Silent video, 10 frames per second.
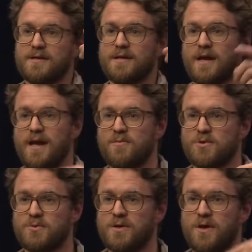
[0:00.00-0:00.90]
the line
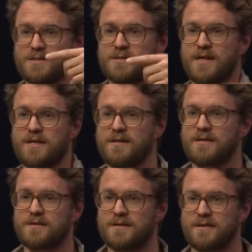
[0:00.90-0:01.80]
between us and
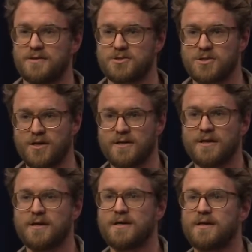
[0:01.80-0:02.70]
their sun.
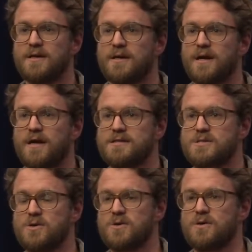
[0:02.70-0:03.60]
Yep. And
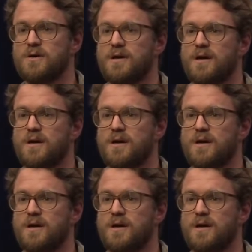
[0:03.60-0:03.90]
so,